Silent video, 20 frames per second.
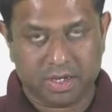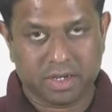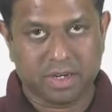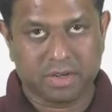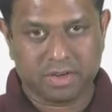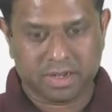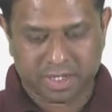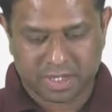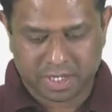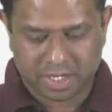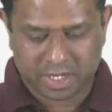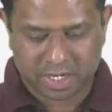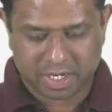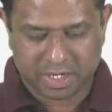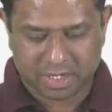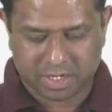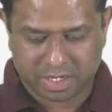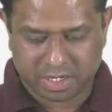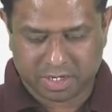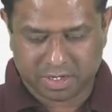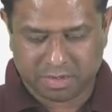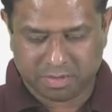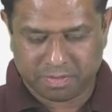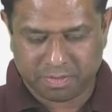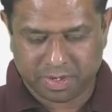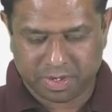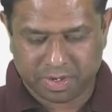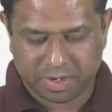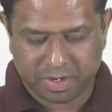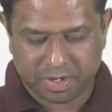During this lecture,
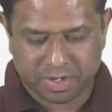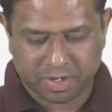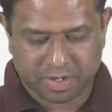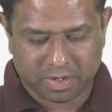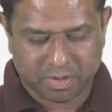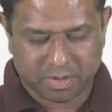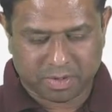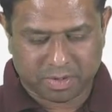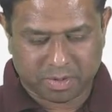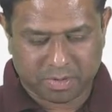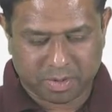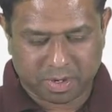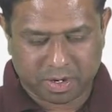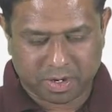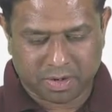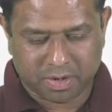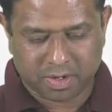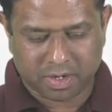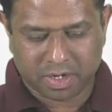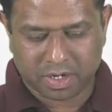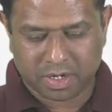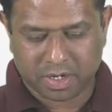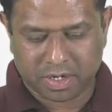we are going to talk about